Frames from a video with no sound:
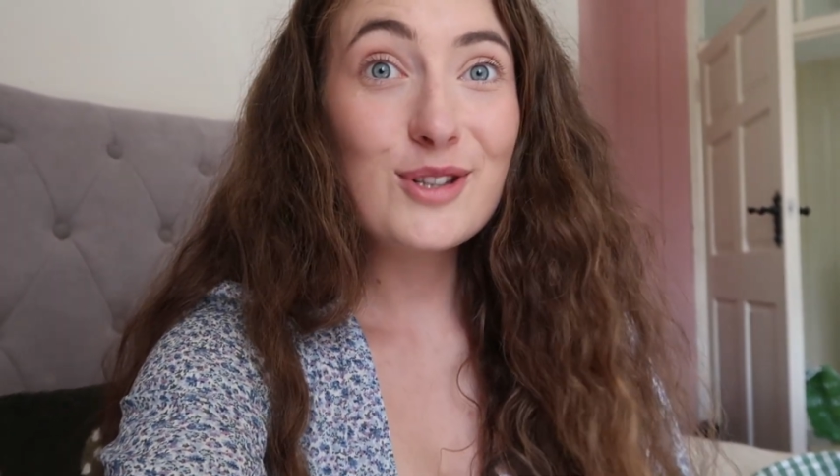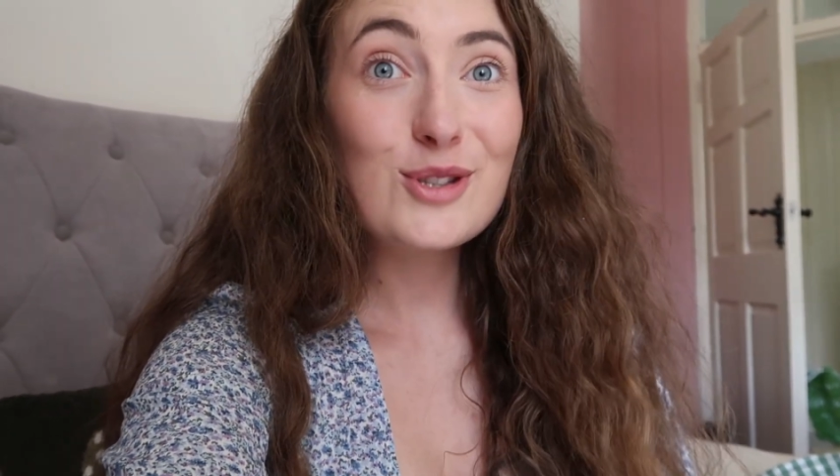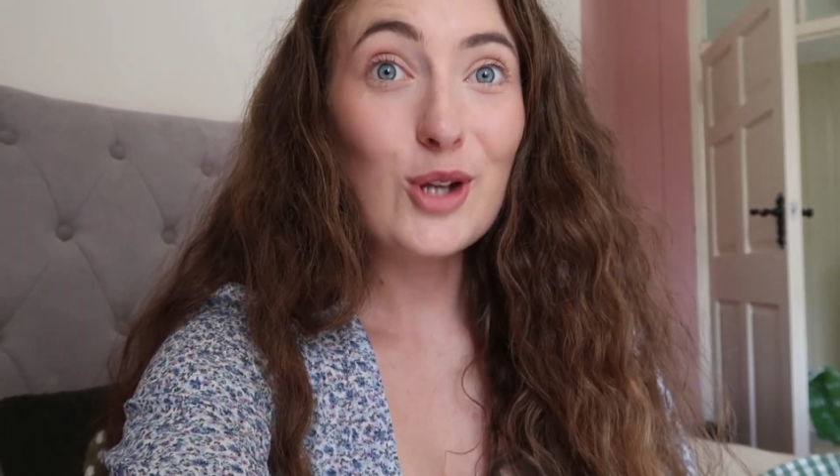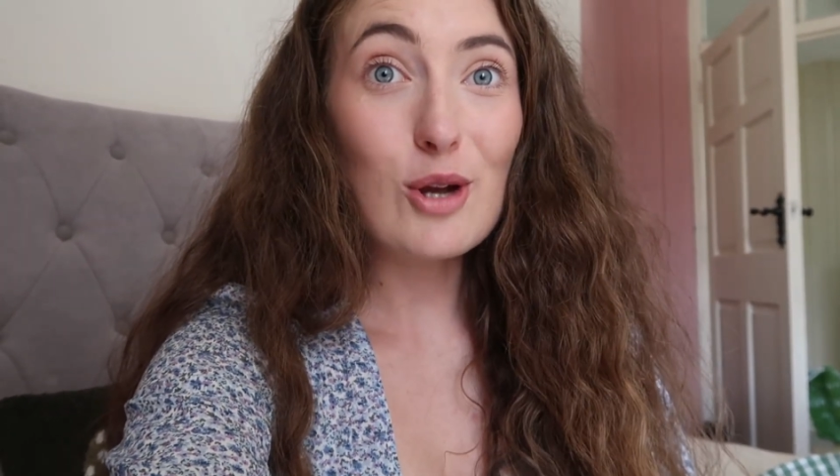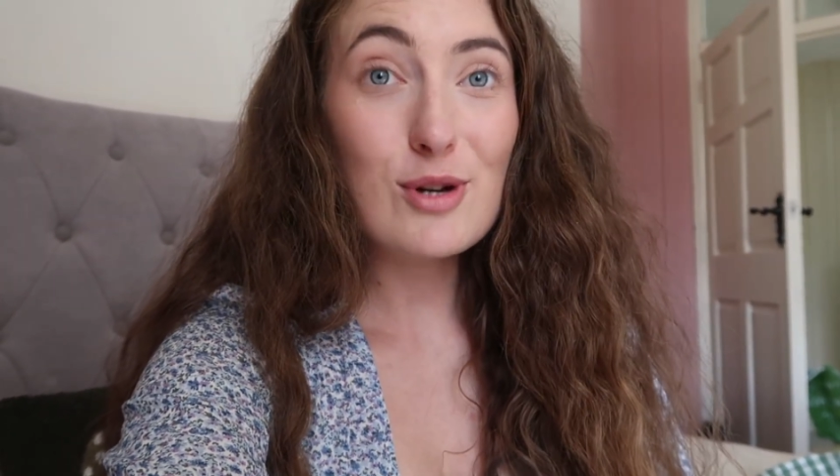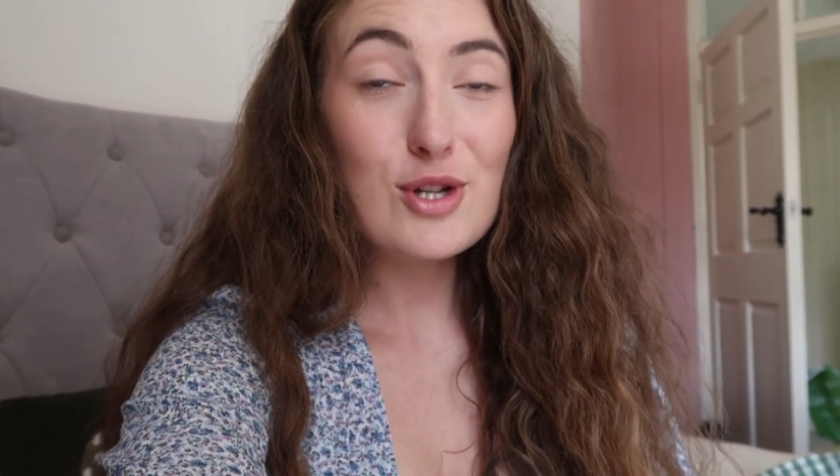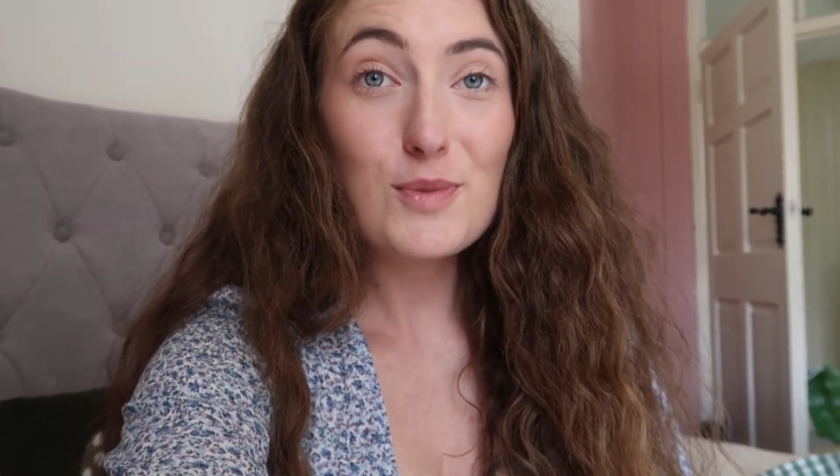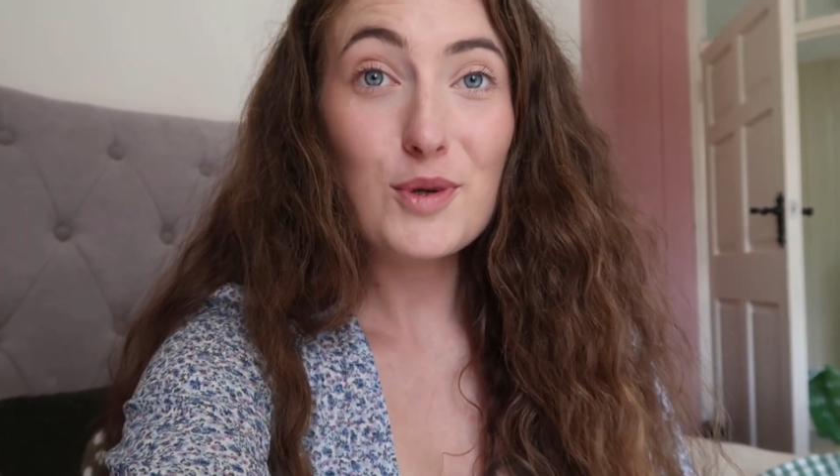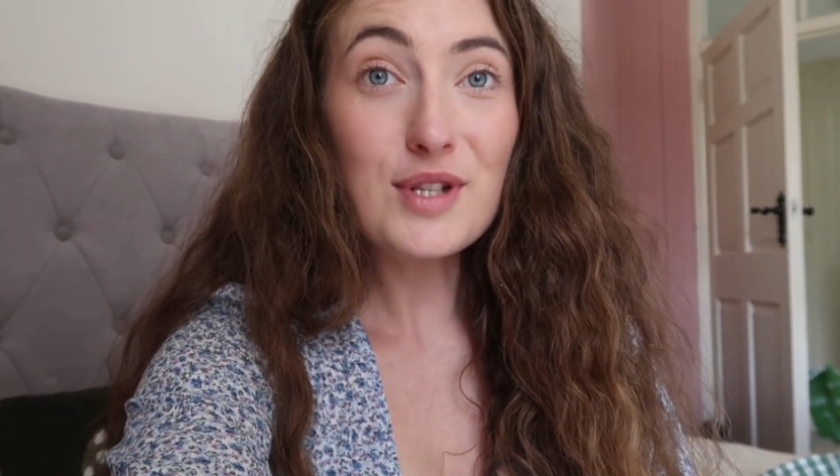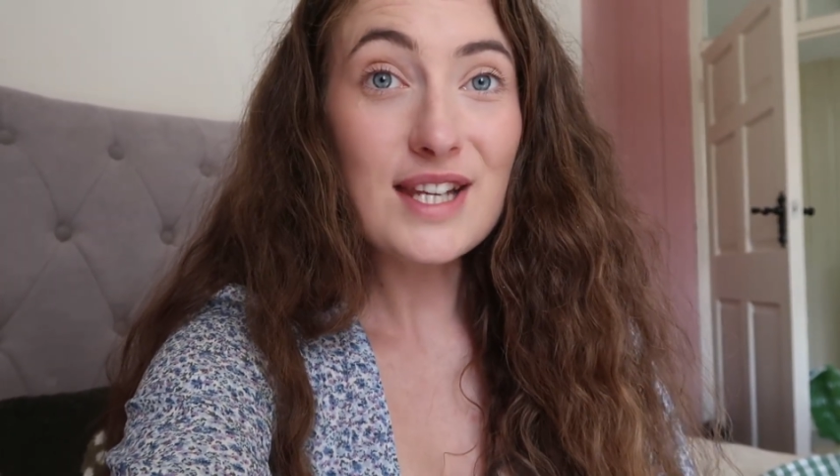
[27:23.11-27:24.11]
so much
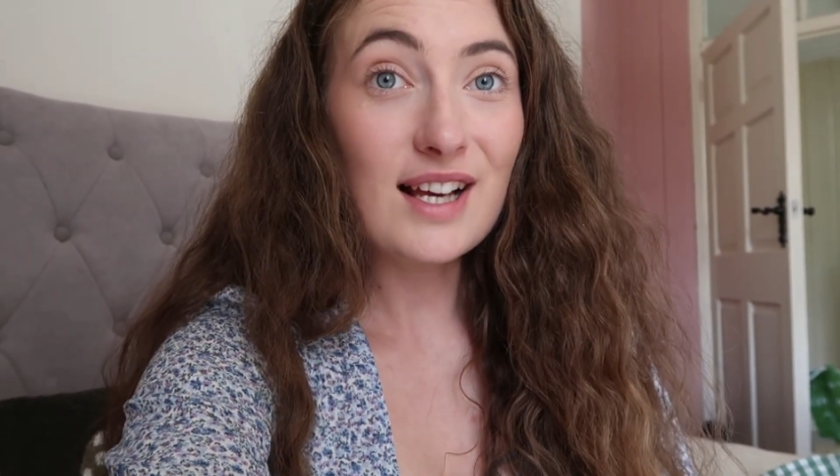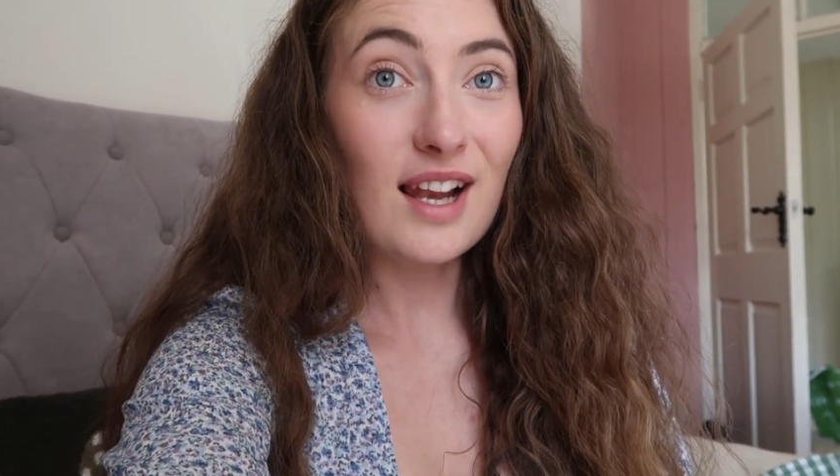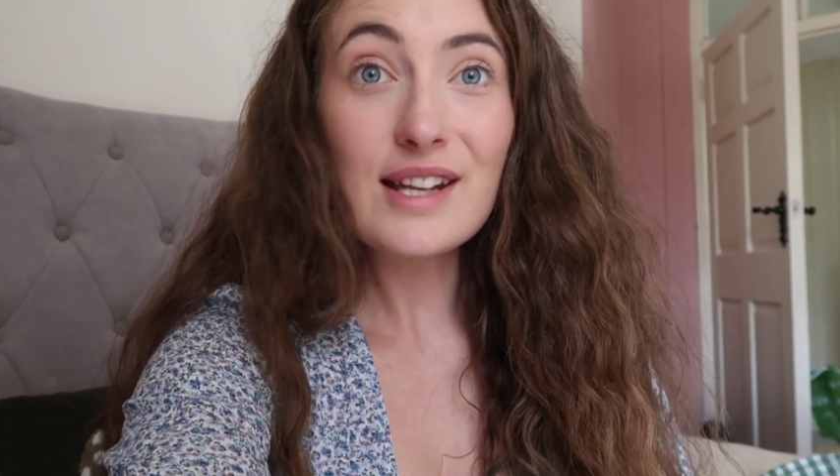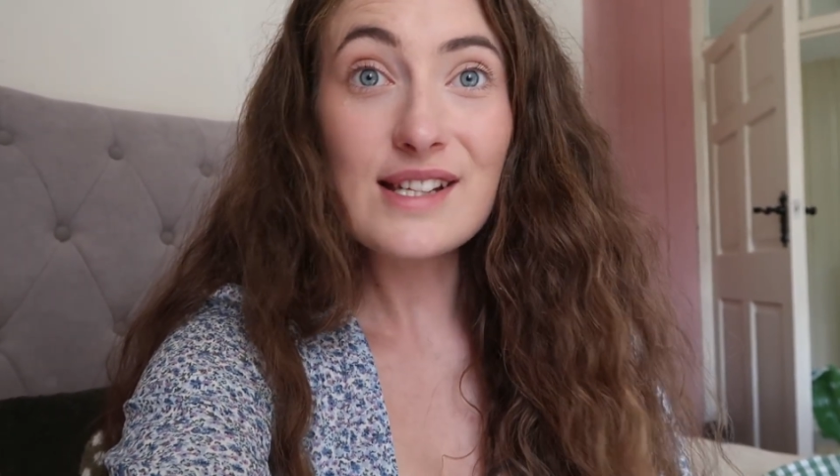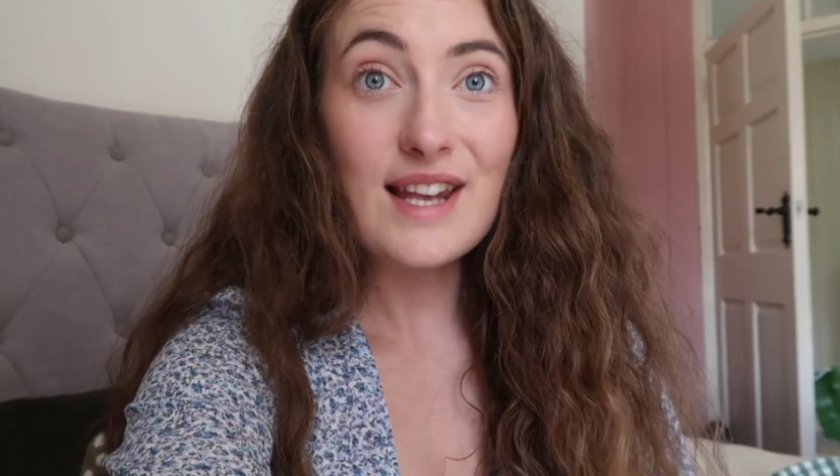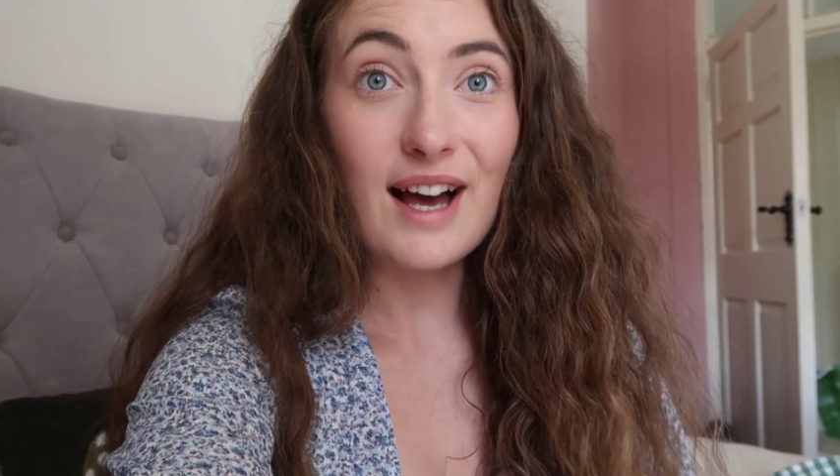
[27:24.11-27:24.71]
more decluttered